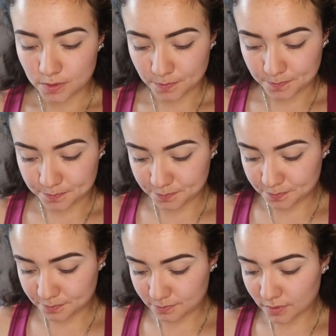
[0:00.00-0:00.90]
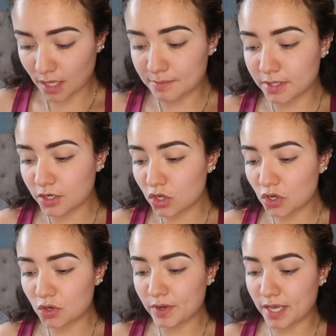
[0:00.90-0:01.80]
So I'm gonna
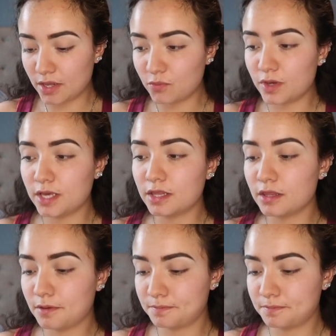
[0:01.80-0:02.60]
go in with